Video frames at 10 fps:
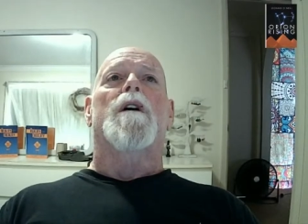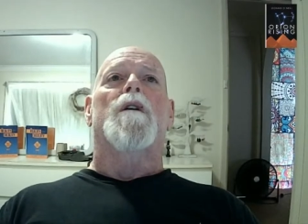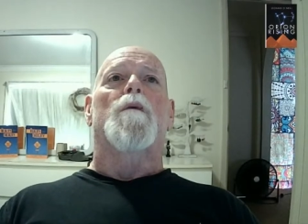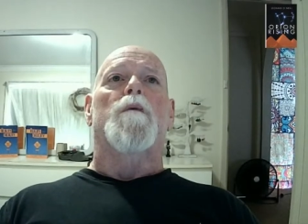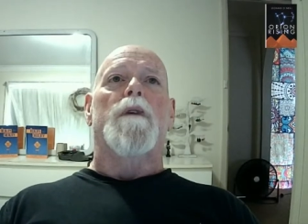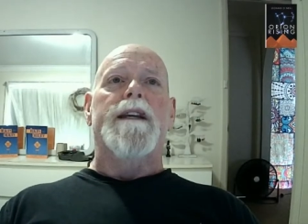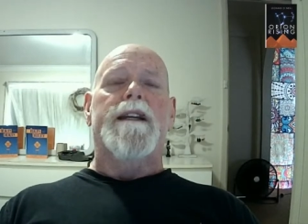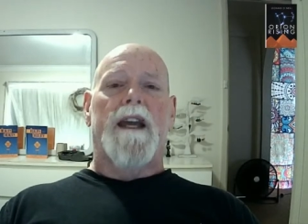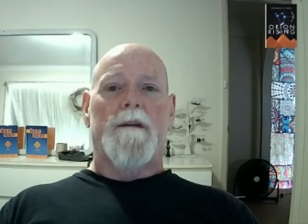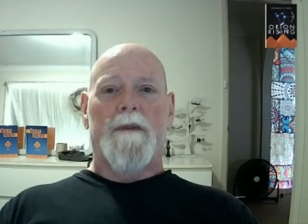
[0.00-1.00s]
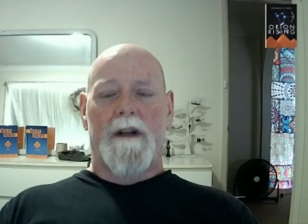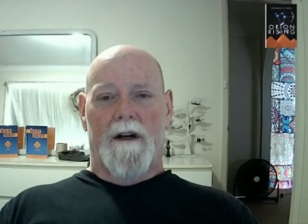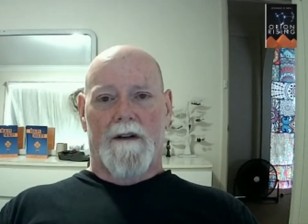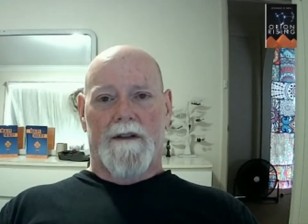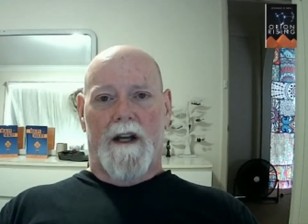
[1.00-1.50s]
we came
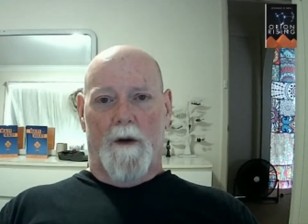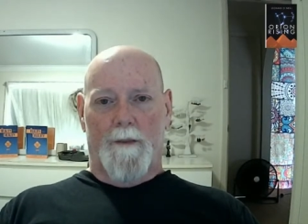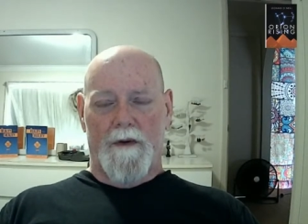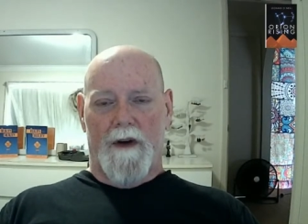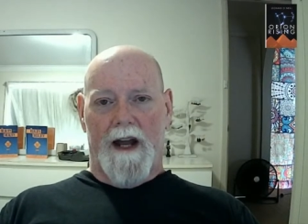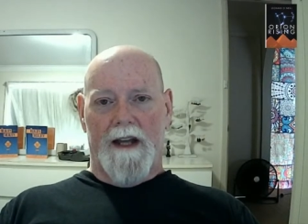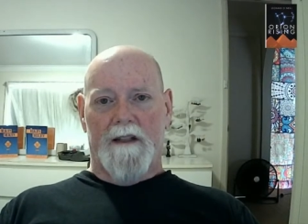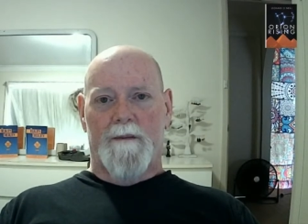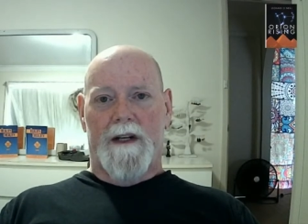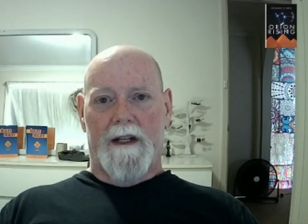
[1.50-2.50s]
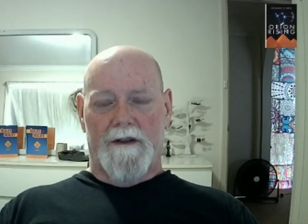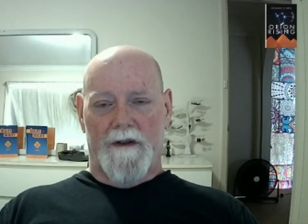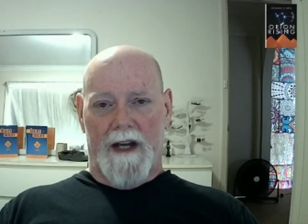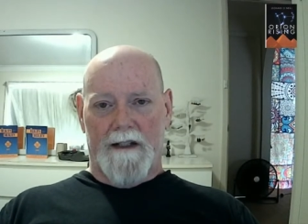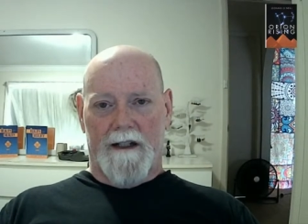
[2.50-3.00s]
here to help you guys because you
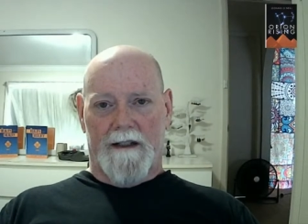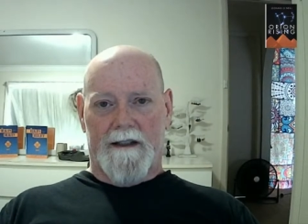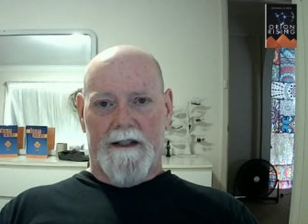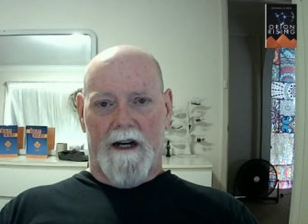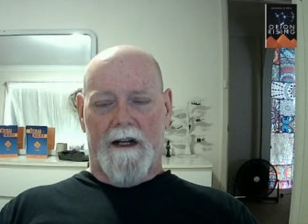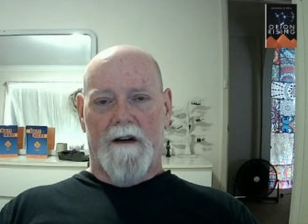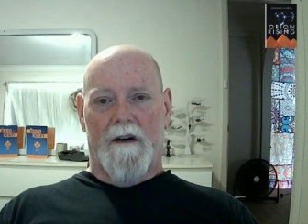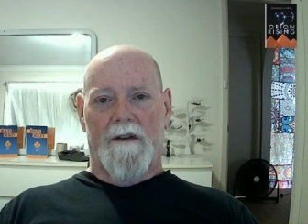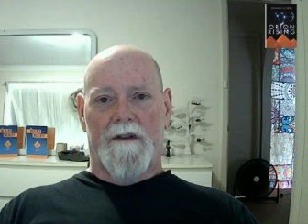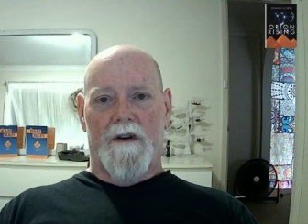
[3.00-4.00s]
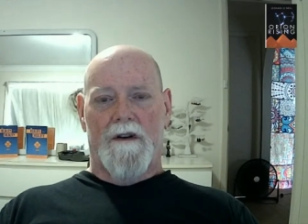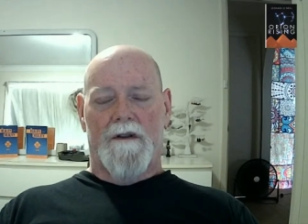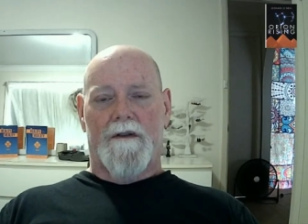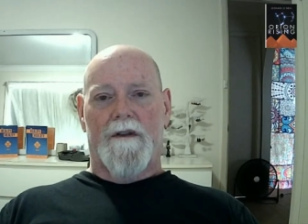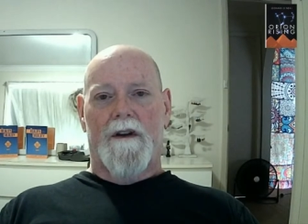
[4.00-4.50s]
guys got stuck here on this earth,